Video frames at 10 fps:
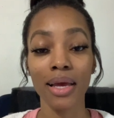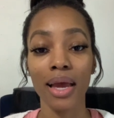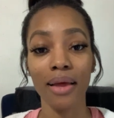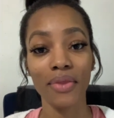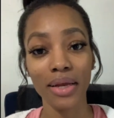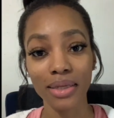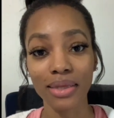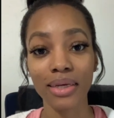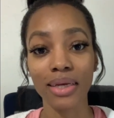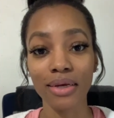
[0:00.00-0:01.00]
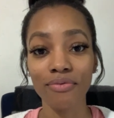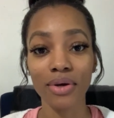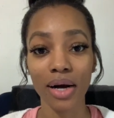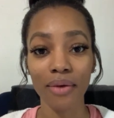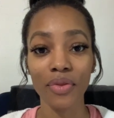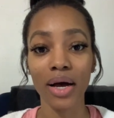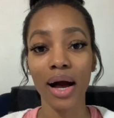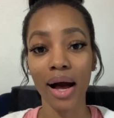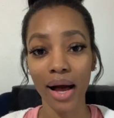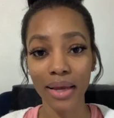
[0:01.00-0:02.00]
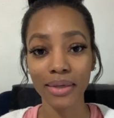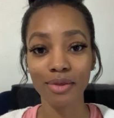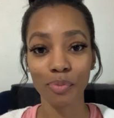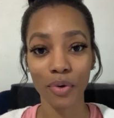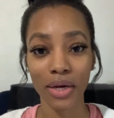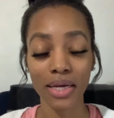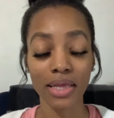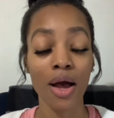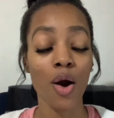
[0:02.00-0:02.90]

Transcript: and that is to give God the highest praise.